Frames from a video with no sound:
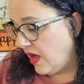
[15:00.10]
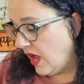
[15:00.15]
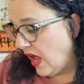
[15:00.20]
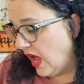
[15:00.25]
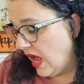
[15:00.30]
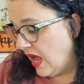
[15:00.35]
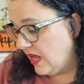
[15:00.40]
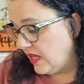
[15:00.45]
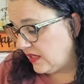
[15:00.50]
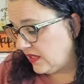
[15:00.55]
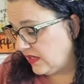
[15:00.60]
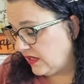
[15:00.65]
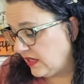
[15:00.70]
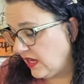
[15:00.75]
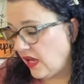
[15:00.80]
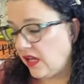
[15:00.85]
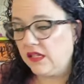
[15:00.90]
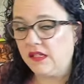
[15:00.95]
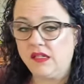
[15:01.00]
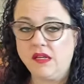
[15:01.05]
hot,
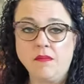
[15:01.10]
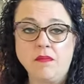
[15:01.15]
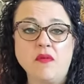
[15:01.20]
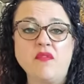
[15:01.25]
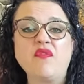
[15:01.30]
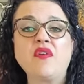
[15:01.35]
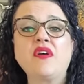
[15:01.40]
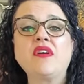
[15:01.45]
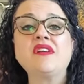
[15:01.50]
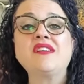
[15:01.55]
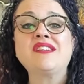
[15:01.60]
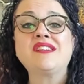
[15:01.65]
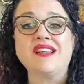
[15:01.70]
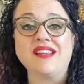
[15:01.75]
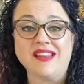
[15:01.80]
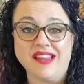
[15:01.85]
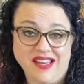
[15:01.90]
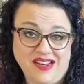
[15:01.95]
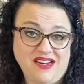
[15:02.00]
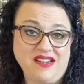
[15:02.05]
sexy, but very
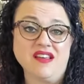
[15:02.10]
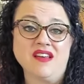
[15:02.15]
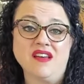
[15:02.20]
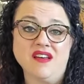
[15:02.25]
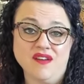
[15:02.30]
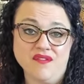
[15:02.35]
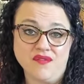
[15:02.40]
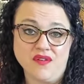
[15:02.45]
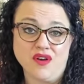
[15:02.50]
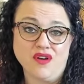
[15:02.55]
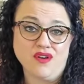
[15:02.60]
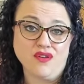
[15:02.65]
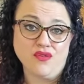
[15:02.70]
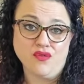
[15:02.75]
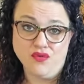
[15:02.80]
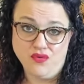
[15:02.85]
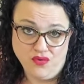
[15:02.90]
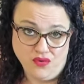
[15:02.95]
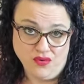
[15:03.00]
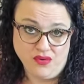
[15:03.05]
selective on
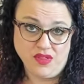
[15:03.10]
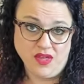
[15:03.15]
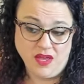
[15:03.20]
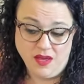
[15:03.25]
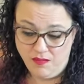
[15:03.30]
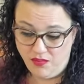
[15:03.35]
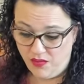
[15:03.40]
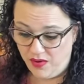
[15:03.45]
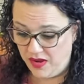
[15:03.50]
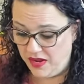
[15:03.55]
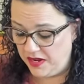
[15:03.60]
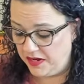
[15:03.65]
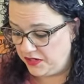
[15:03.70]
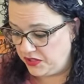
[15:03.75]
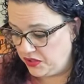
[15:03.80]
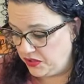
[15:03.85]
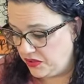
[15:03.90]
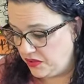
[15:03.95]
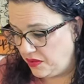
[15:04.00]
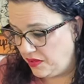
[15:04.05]
who they bring
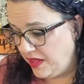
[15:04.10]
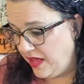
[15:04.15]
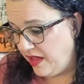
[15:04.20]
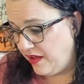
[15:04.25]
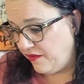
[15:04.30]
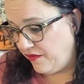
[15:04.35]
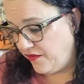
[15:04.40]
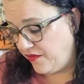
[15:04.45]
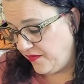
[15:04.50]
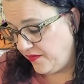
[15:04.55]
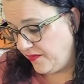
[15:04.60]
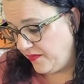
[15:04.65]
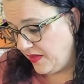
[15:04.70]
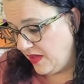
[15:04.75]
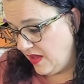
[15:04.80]
into their life.